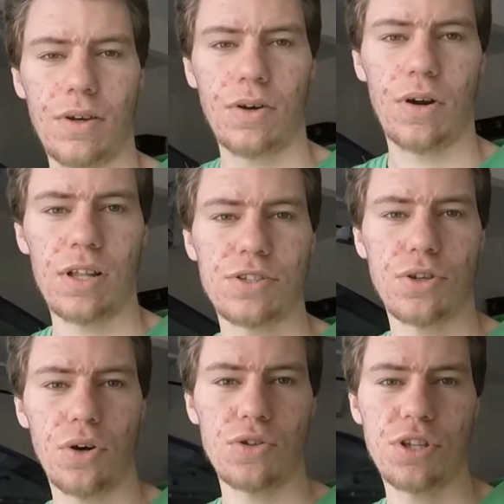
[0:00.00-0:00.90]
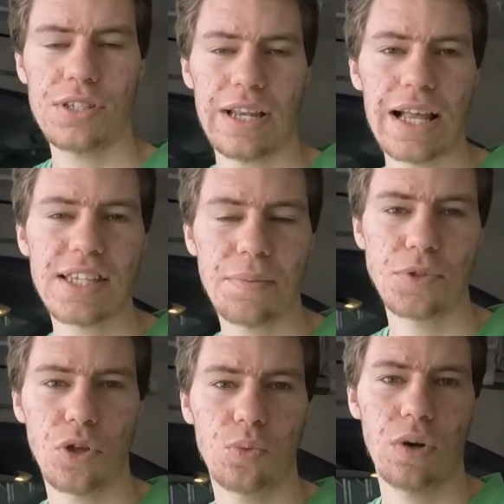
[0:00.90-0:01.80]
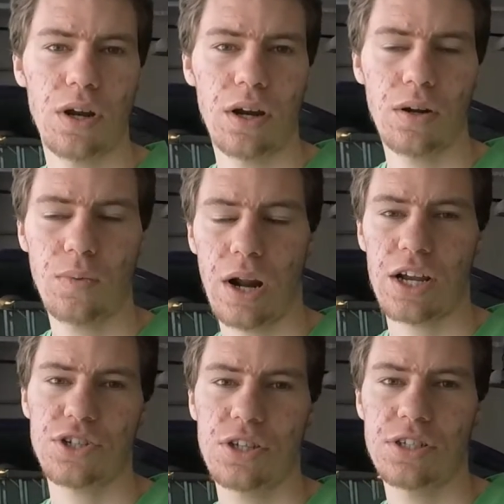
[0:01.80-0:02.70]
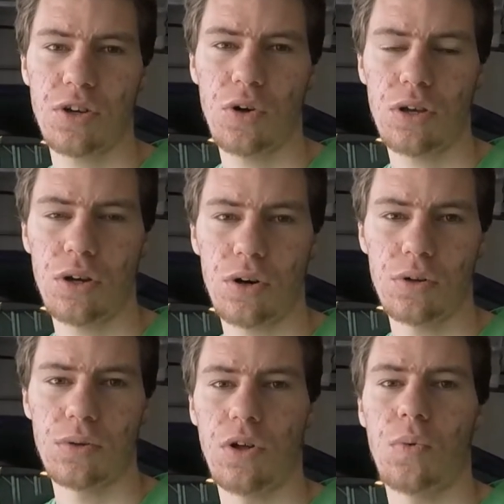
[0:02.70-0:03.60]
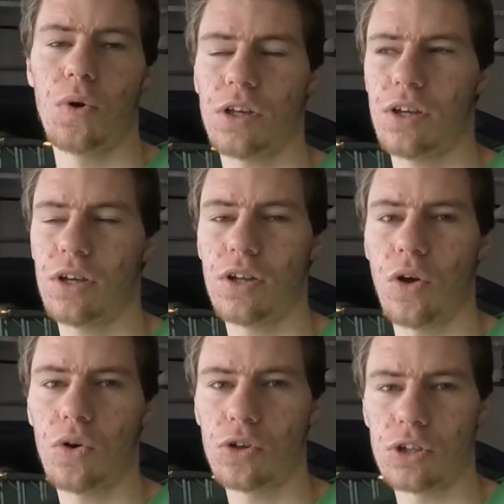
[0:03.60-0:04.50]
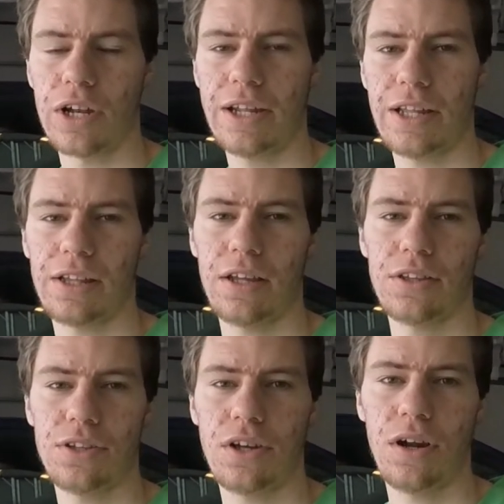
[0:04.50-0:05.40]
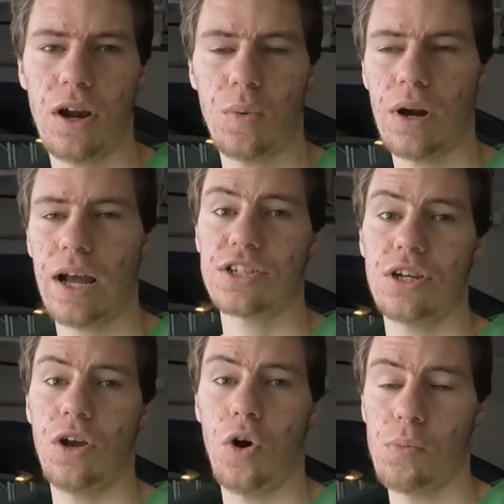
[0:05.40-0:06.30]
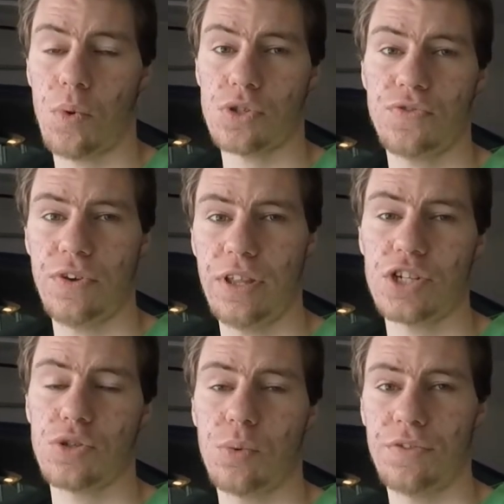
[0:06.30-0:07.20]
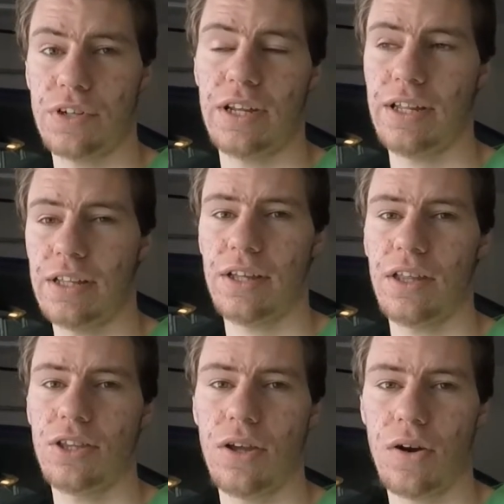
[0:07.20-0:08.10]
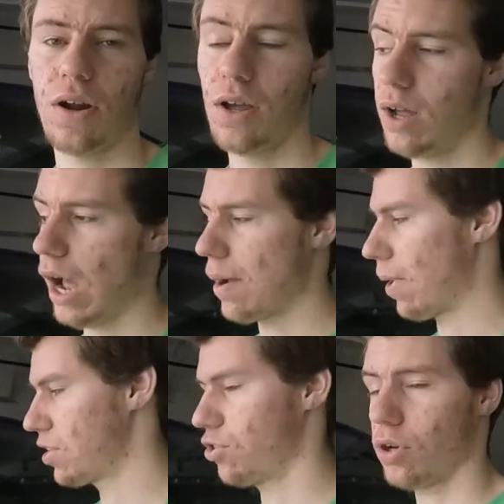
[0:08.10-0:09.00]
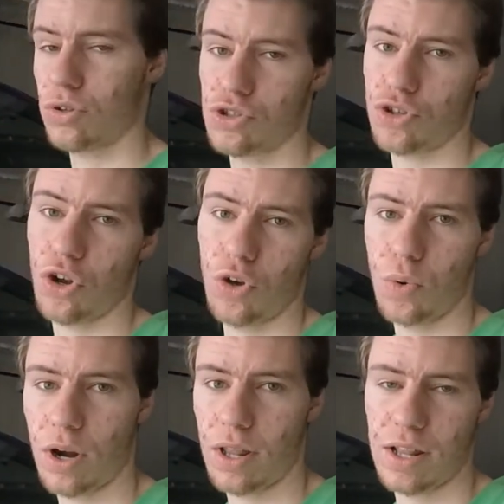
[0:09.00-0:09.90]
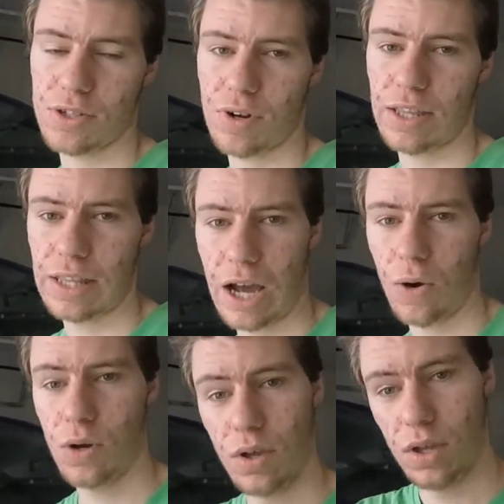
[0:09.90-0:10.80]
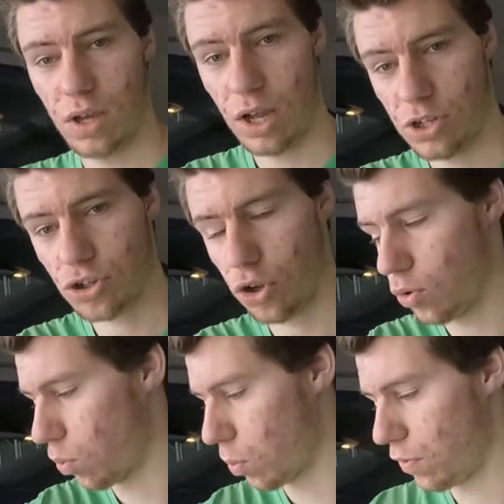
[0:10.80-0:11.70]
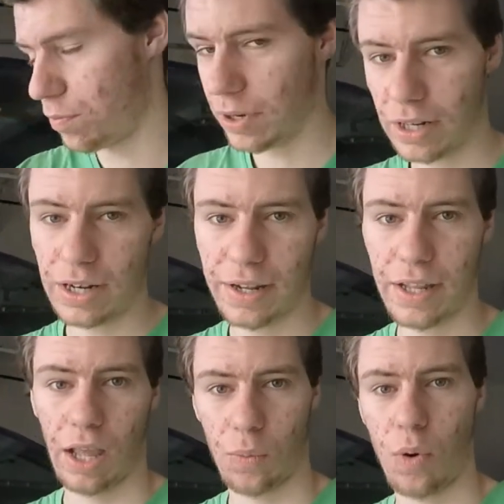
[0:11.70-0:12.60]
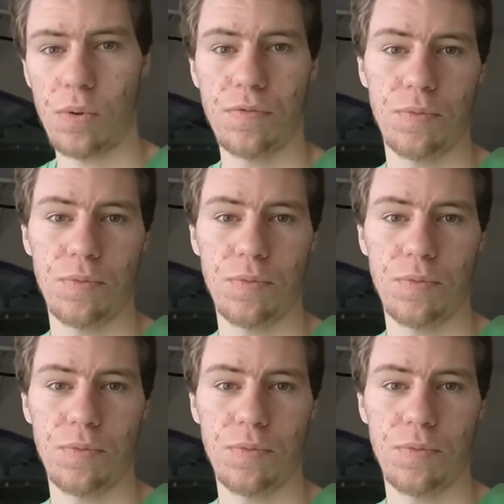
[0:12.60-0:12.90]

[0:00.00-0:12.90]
Alright, so since the last episode we're actually still working on cleaning the interior. We're actually almost finished with cleaning the interior. I'm actually going to show you what it is right now and show you what we've been cleaning and what